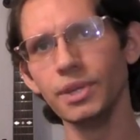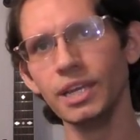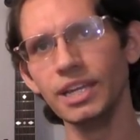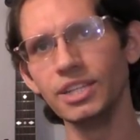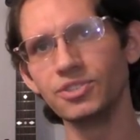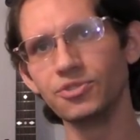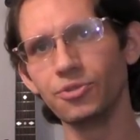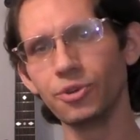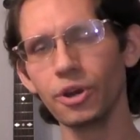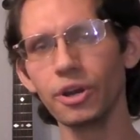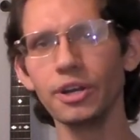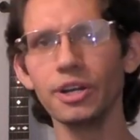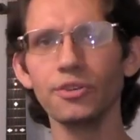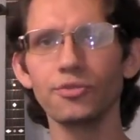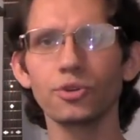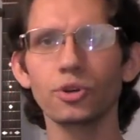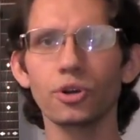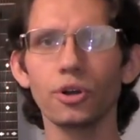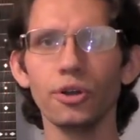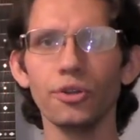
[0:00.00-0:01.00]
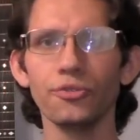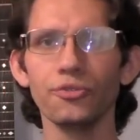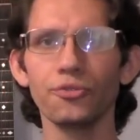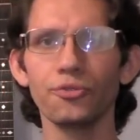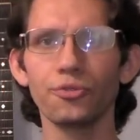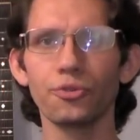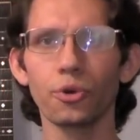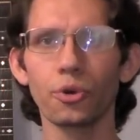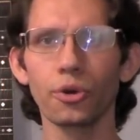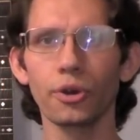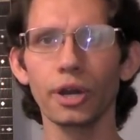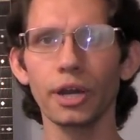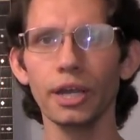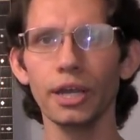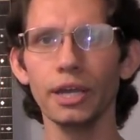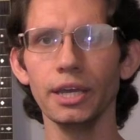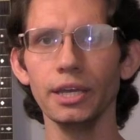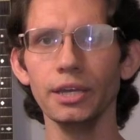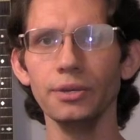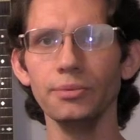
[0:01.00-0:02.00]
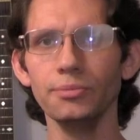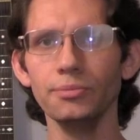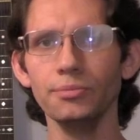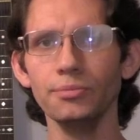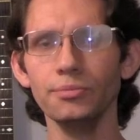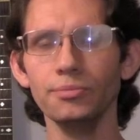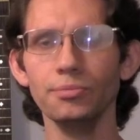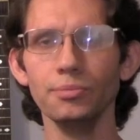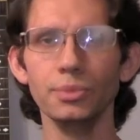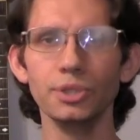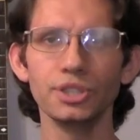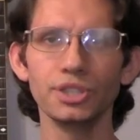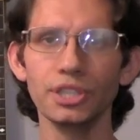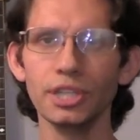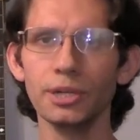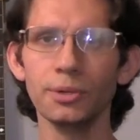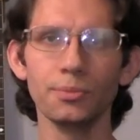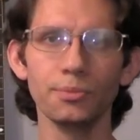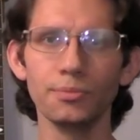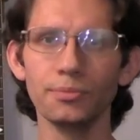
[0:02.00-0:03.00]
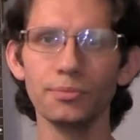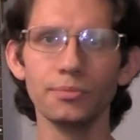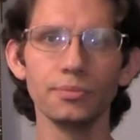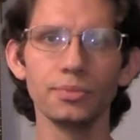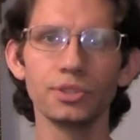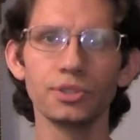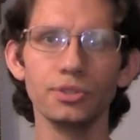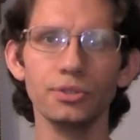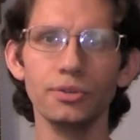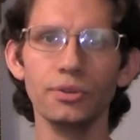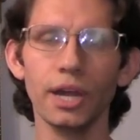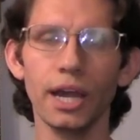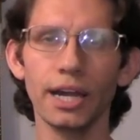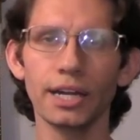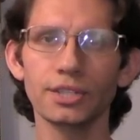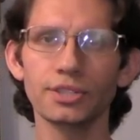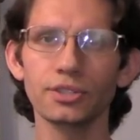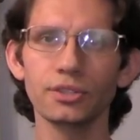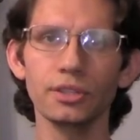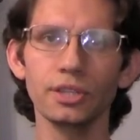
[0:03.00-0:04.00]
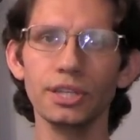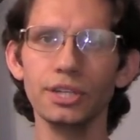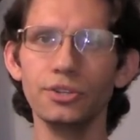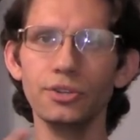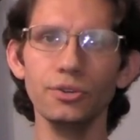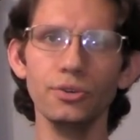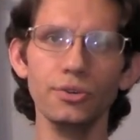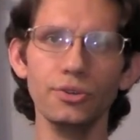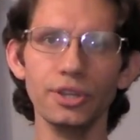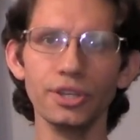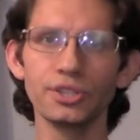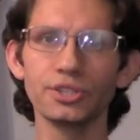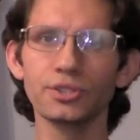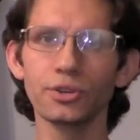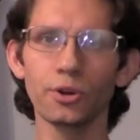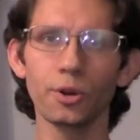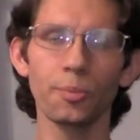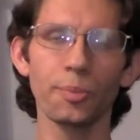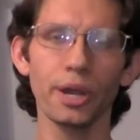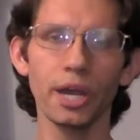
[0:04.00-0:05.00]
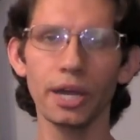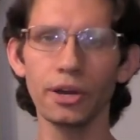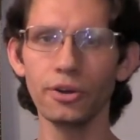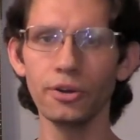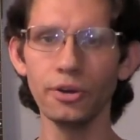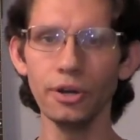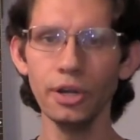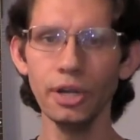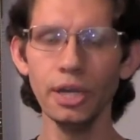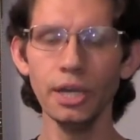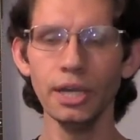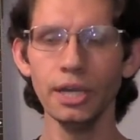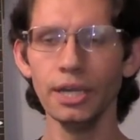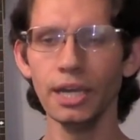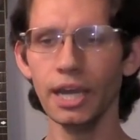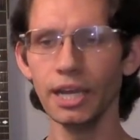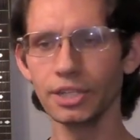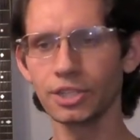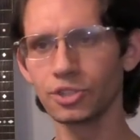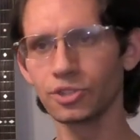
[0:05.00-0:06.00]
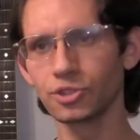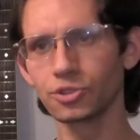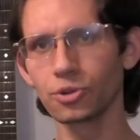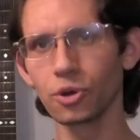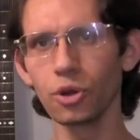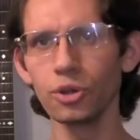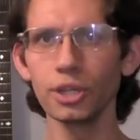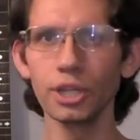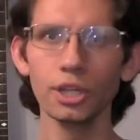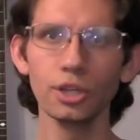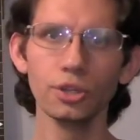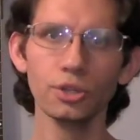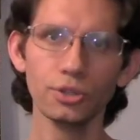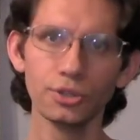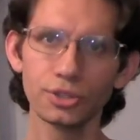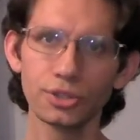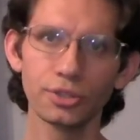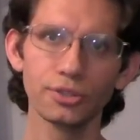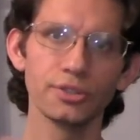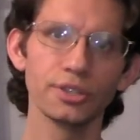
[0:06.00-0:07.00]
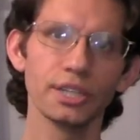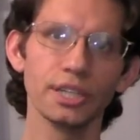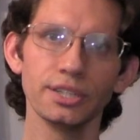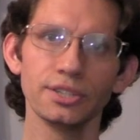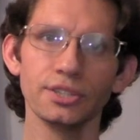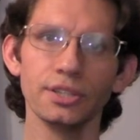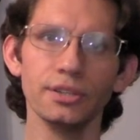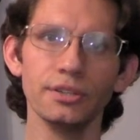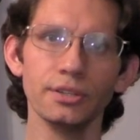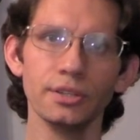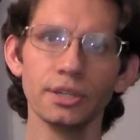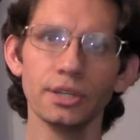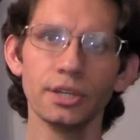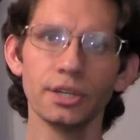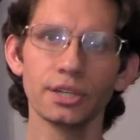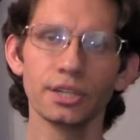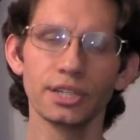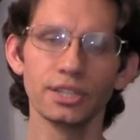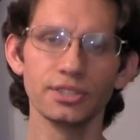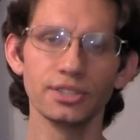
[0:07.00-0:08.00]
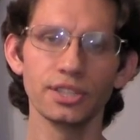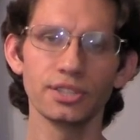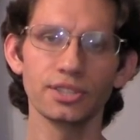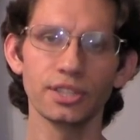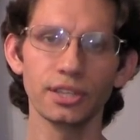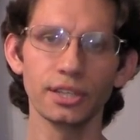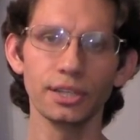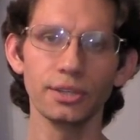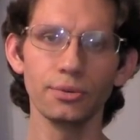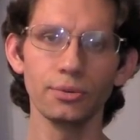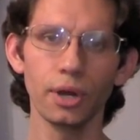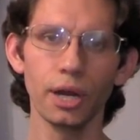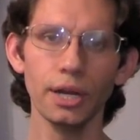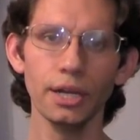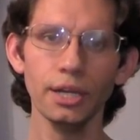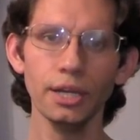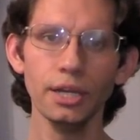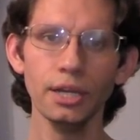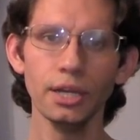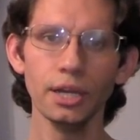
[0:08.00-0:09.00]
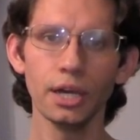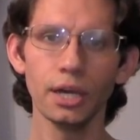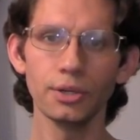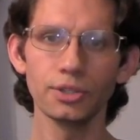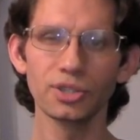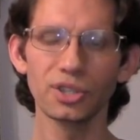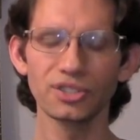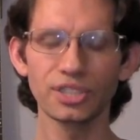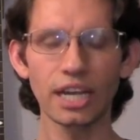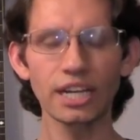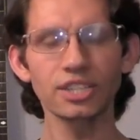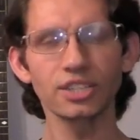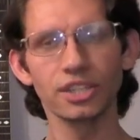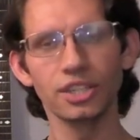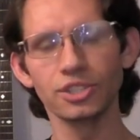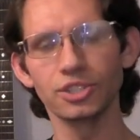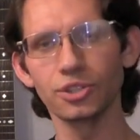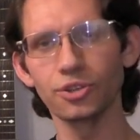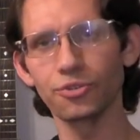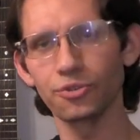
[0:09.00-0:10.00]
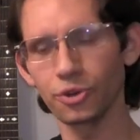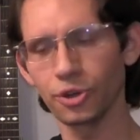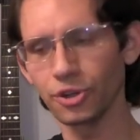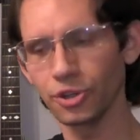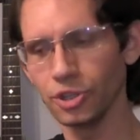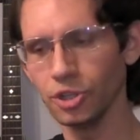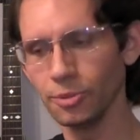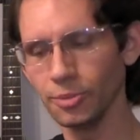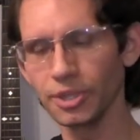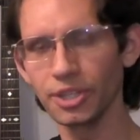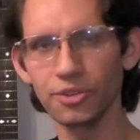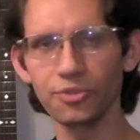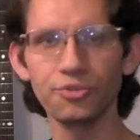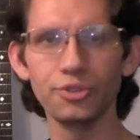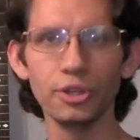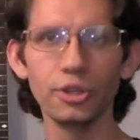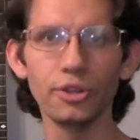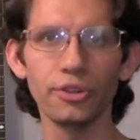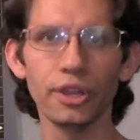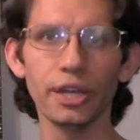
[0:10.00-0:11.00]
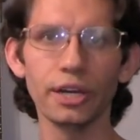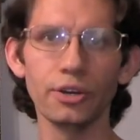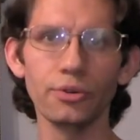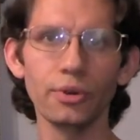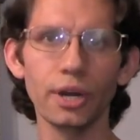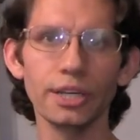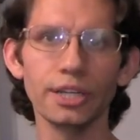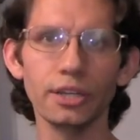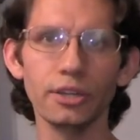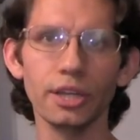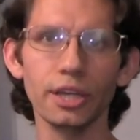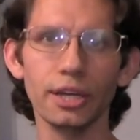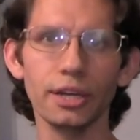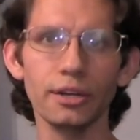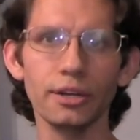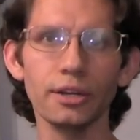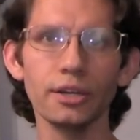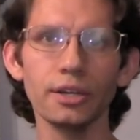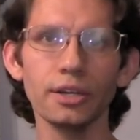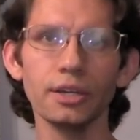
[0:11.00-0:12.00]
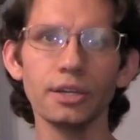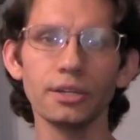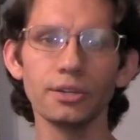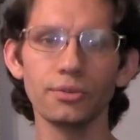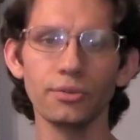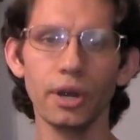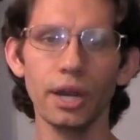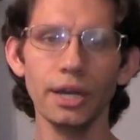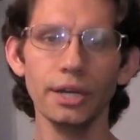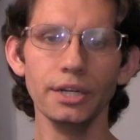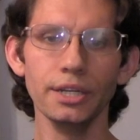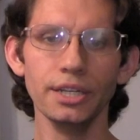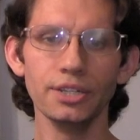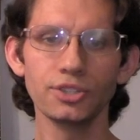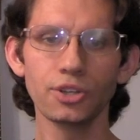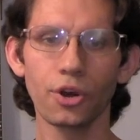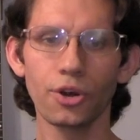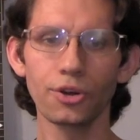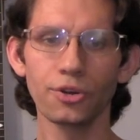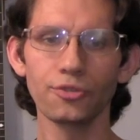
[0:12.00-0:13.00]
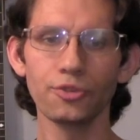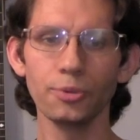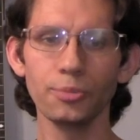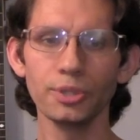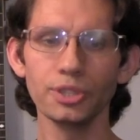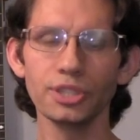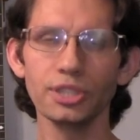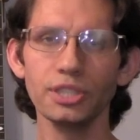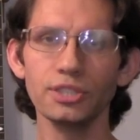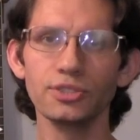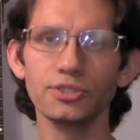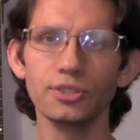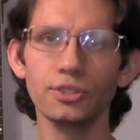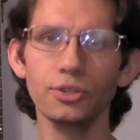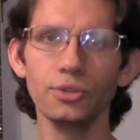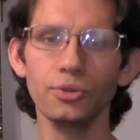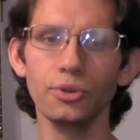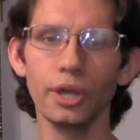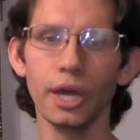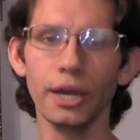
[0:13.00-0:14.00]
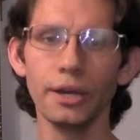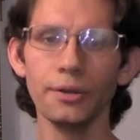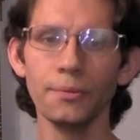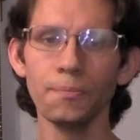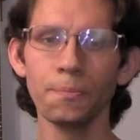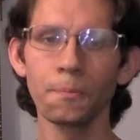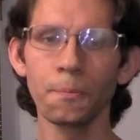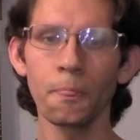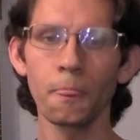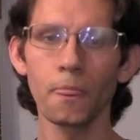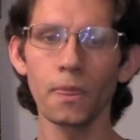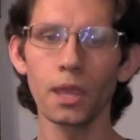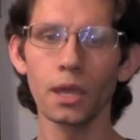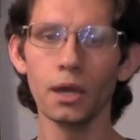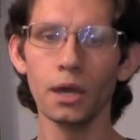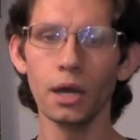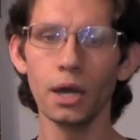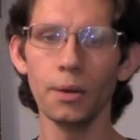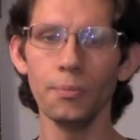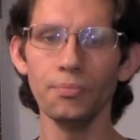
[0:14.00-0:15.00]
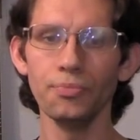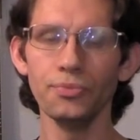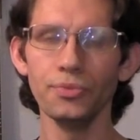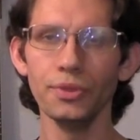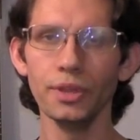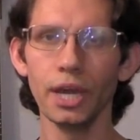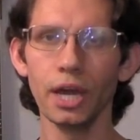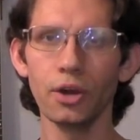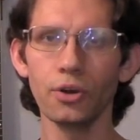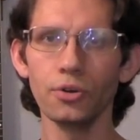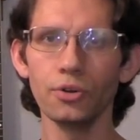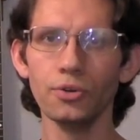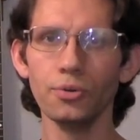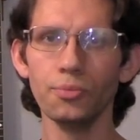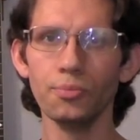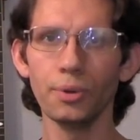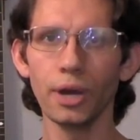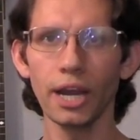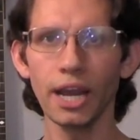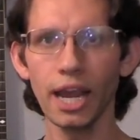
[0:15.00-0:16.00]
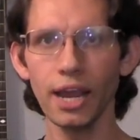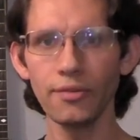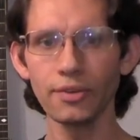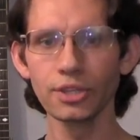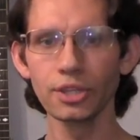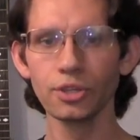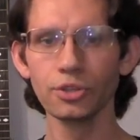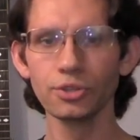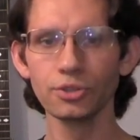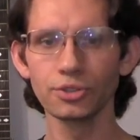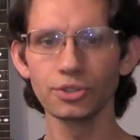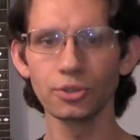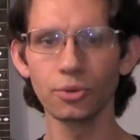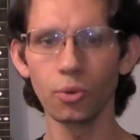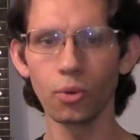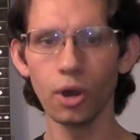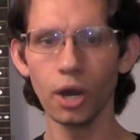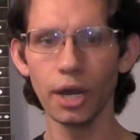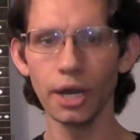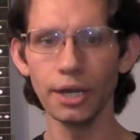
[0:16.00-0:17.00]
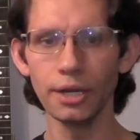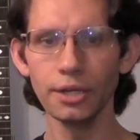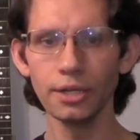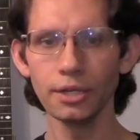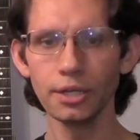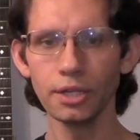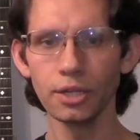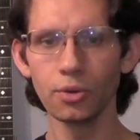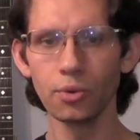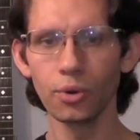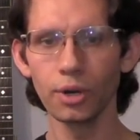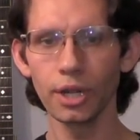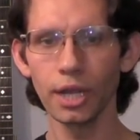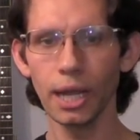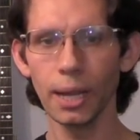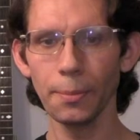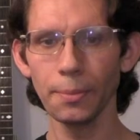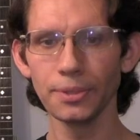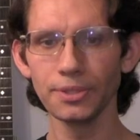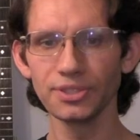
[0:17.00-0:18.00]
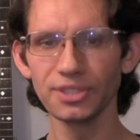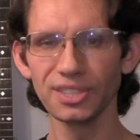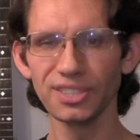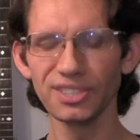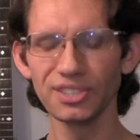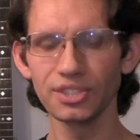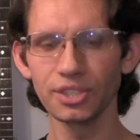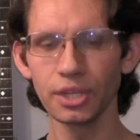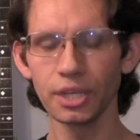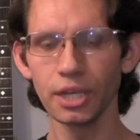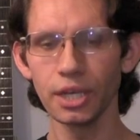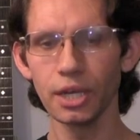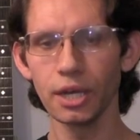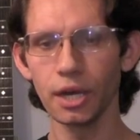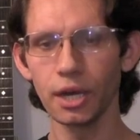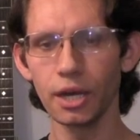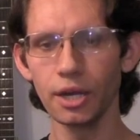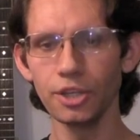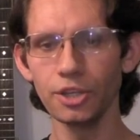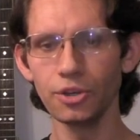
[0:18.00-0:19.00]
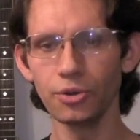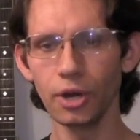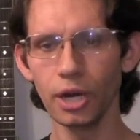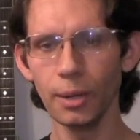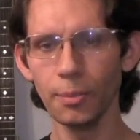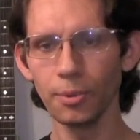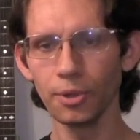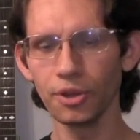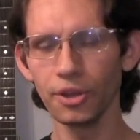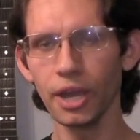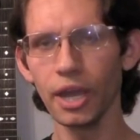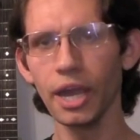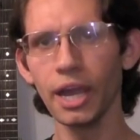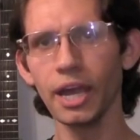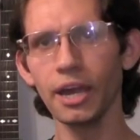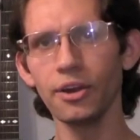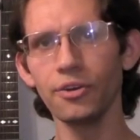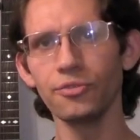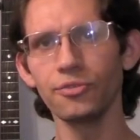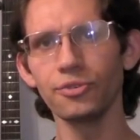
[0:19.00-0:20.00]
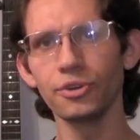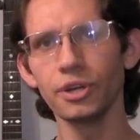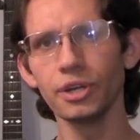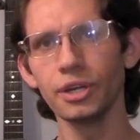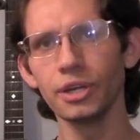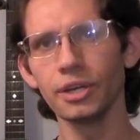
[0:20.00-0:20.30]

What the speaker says: it's very difficult for a machine to actually do this sort of pattern and control a looser tension consistently, right? So it's actually easier for a human to feel that and regulate it, right? It's harder for machines to do that. Now, by having the looser wind, what happens is you're able to have